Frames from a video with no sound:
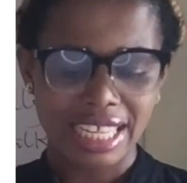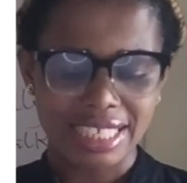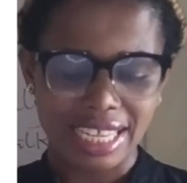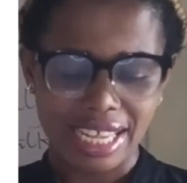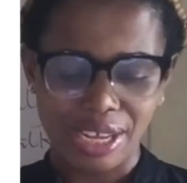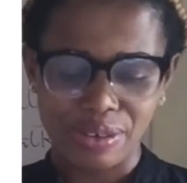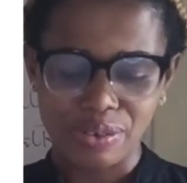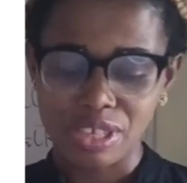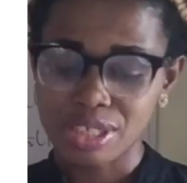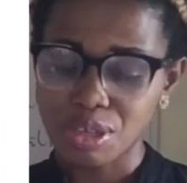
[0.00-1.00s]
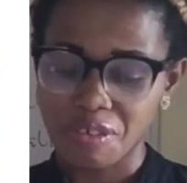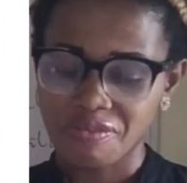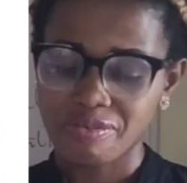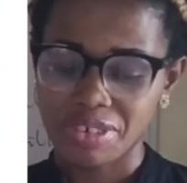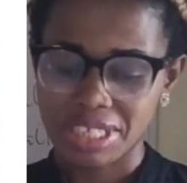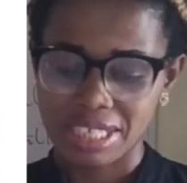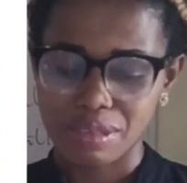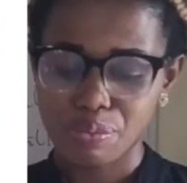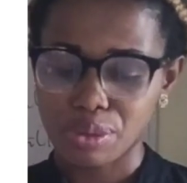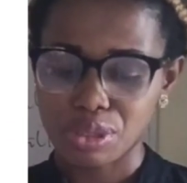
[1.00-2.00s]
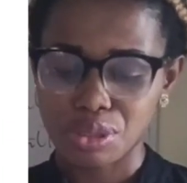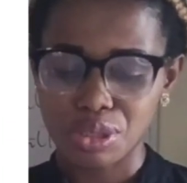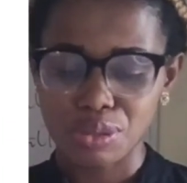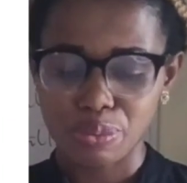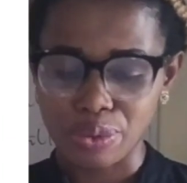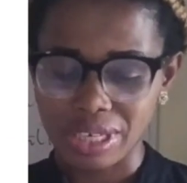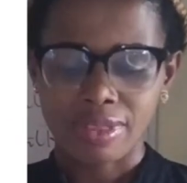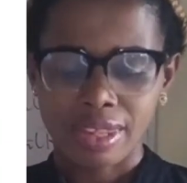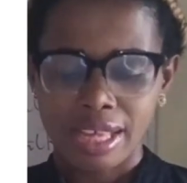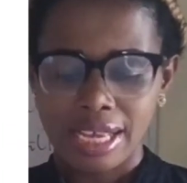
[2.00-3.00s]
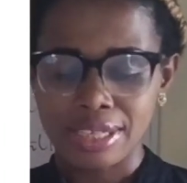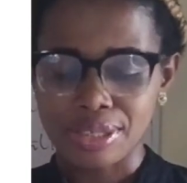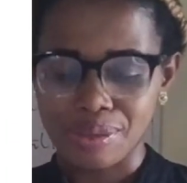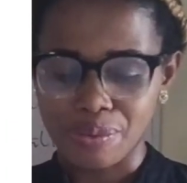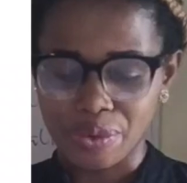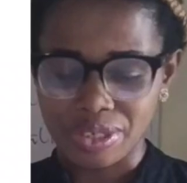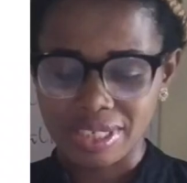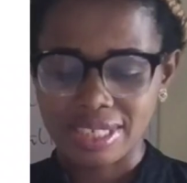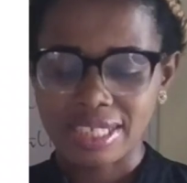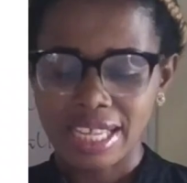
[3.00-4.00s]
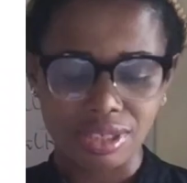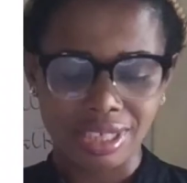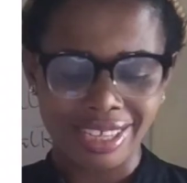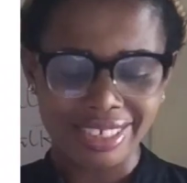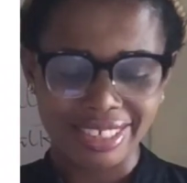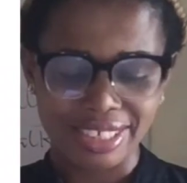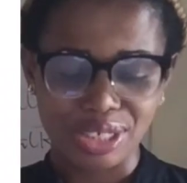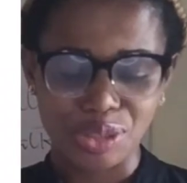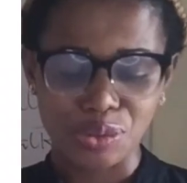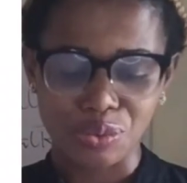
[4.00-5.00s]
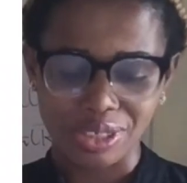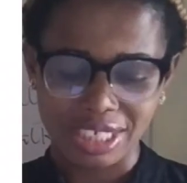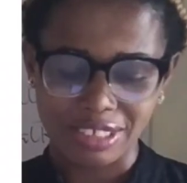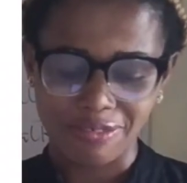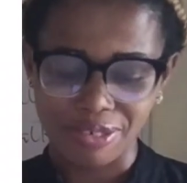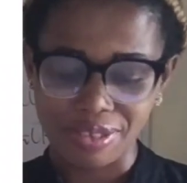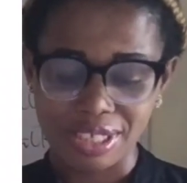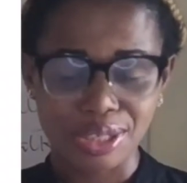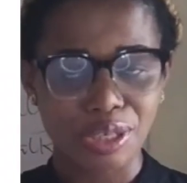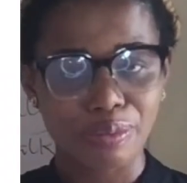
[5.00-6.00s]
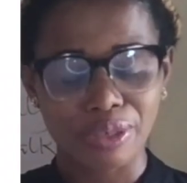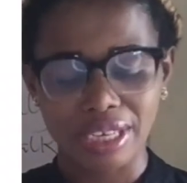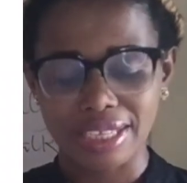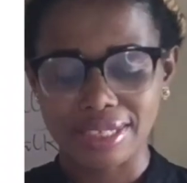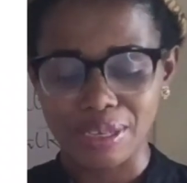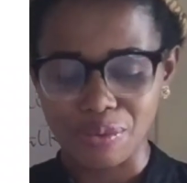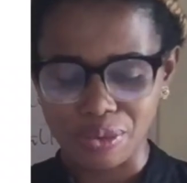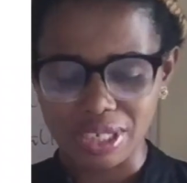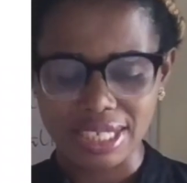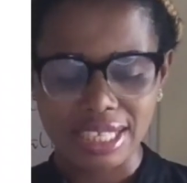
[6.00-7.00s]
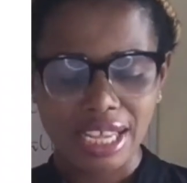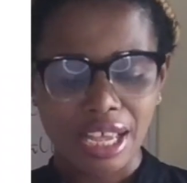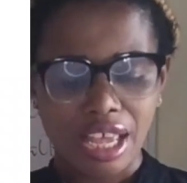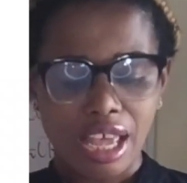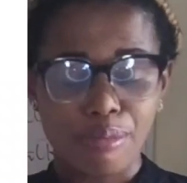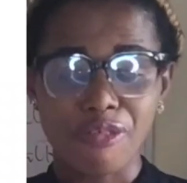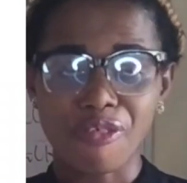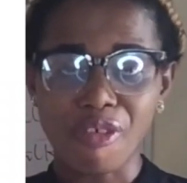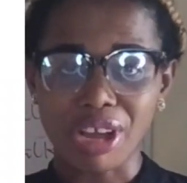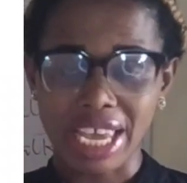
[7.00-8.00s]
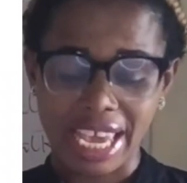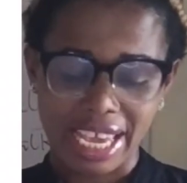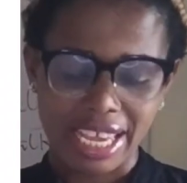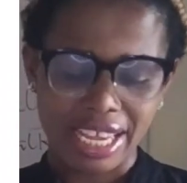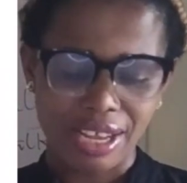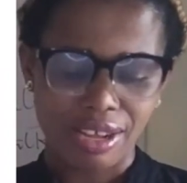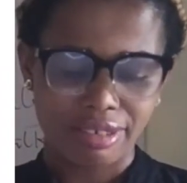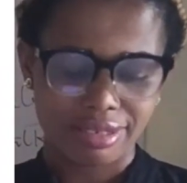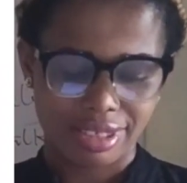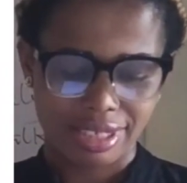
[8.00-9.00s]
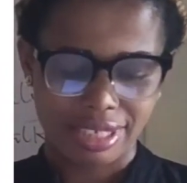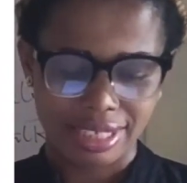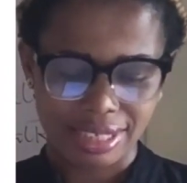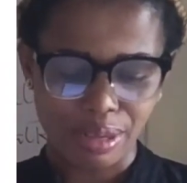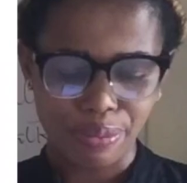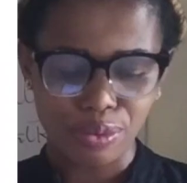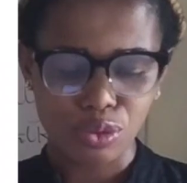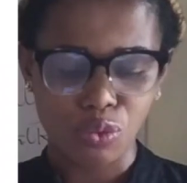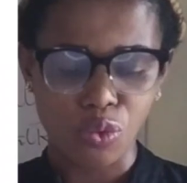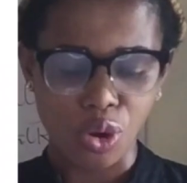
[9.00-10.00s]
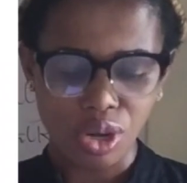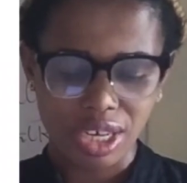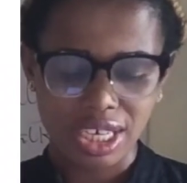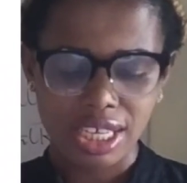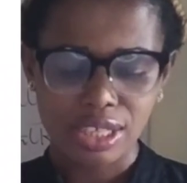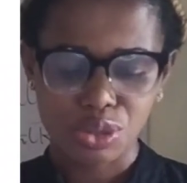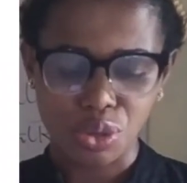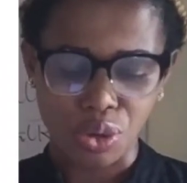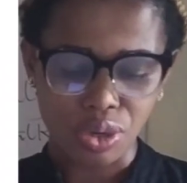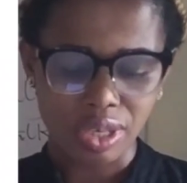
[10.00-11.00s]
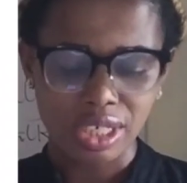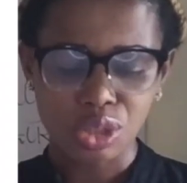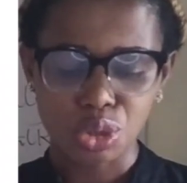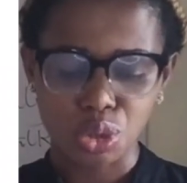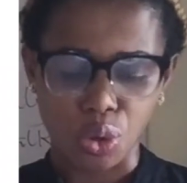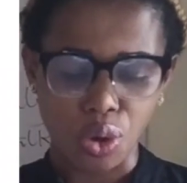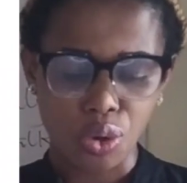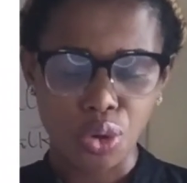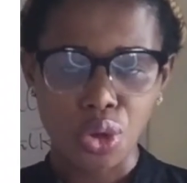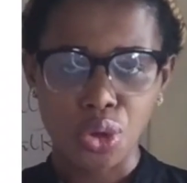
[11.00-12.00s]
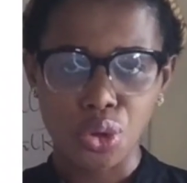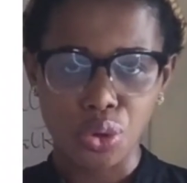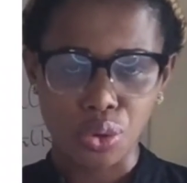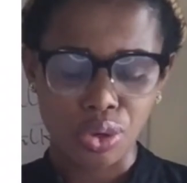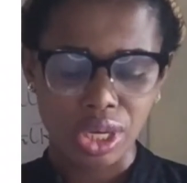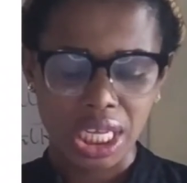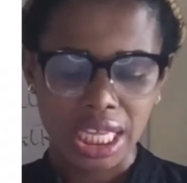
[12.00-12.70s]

letter L is often written but not pronounced in some words. Candidates should watch out for these common exam words before K. Examples: walk, talk, chalk, yoke.